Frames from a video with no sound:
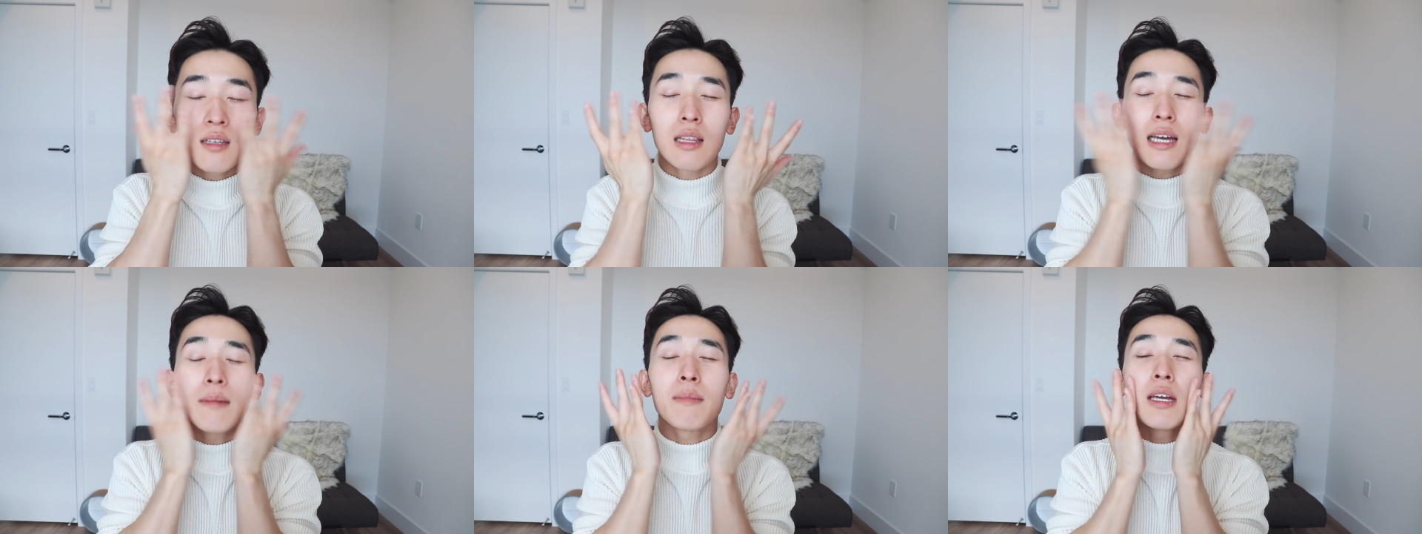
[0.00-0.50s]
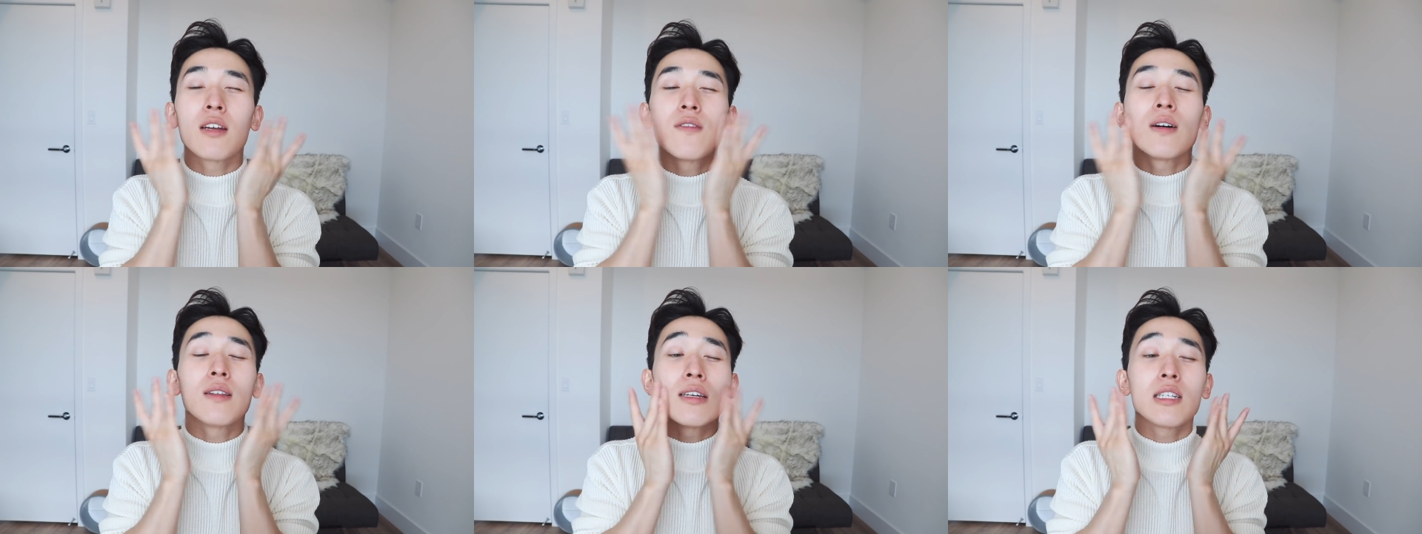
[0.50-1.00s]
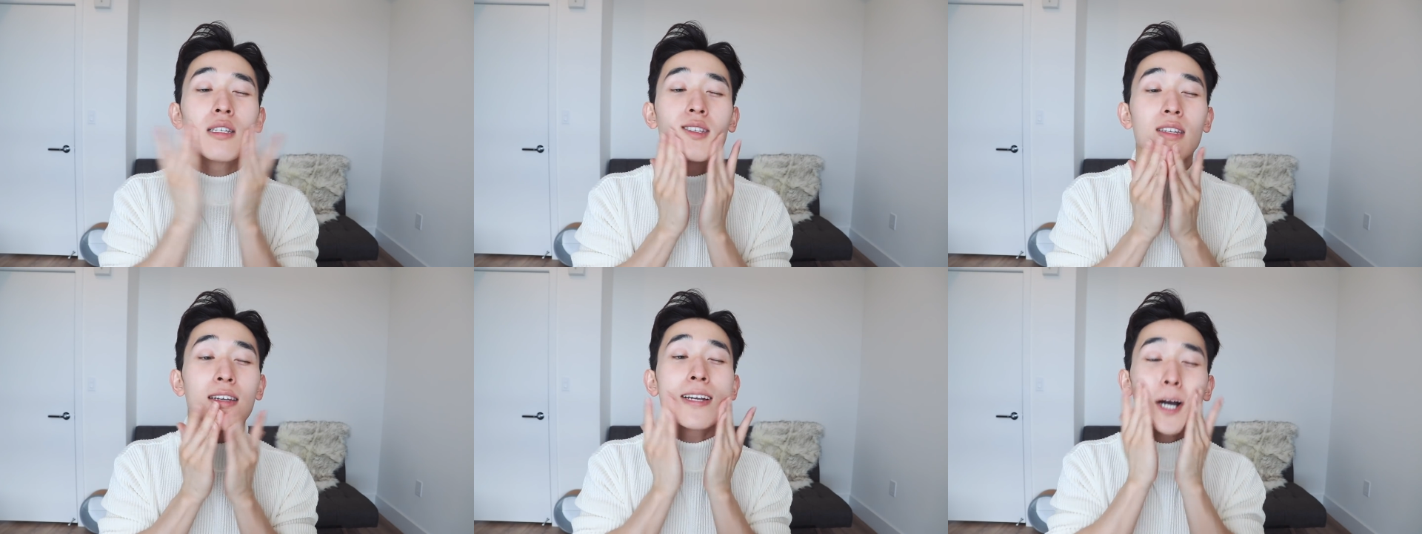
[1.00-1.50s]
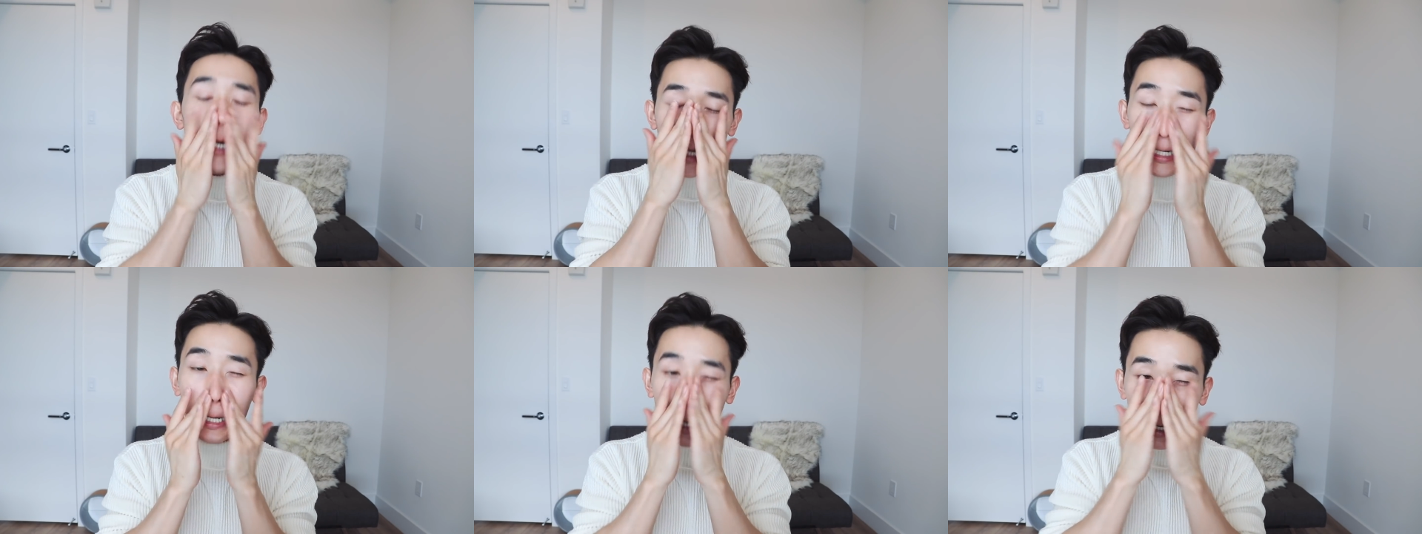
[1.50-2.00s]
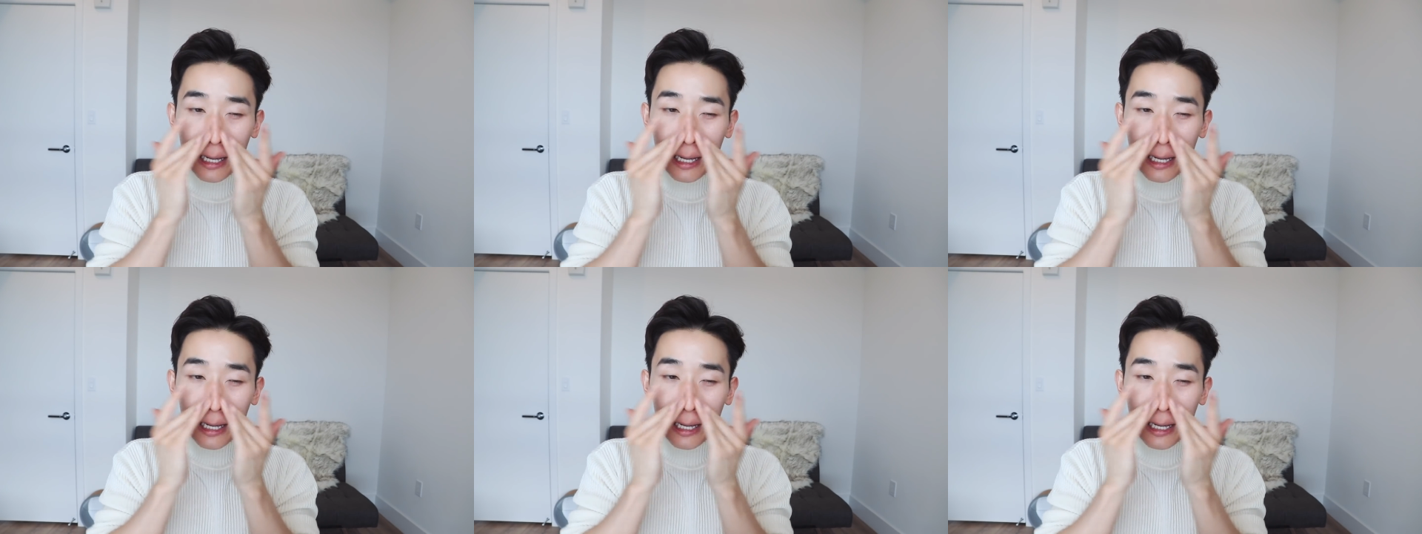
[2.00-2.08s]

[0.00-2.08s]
like make your foundation stick on it.